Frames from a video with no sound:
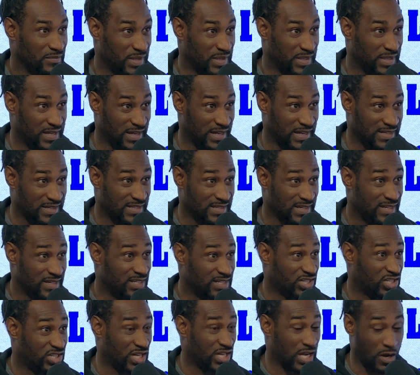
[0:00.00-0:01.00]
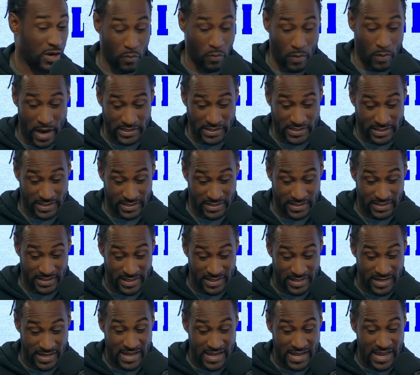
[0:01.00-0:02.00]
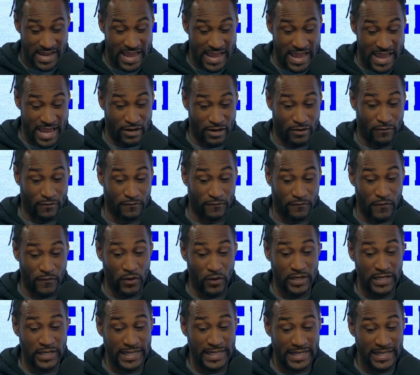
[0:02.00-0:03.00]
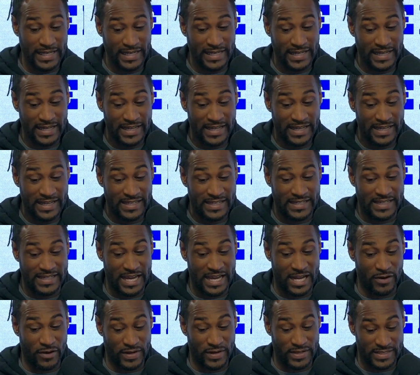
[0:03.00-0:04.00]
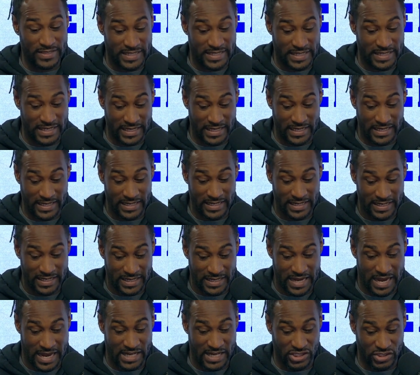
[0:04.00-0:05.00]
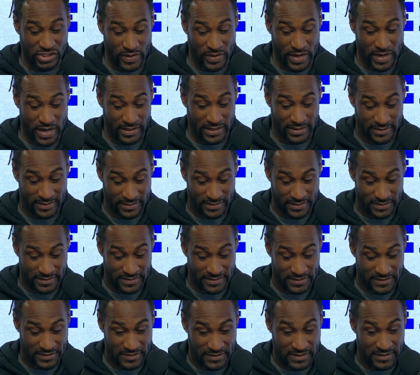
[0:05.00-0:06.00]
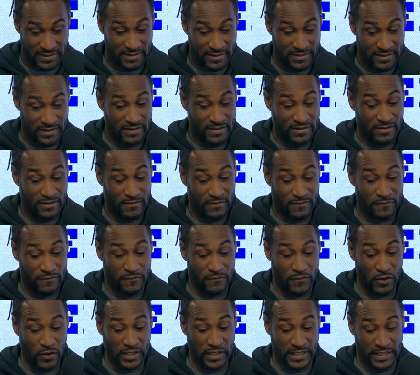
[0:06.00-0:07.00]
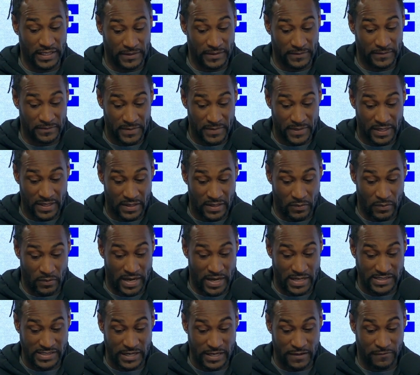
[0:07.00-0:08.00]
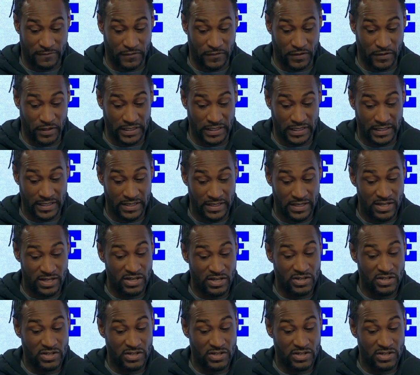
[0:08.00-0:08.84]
because Deshaun Watson had a fully guaranteed contract. Fully. And when I say fully,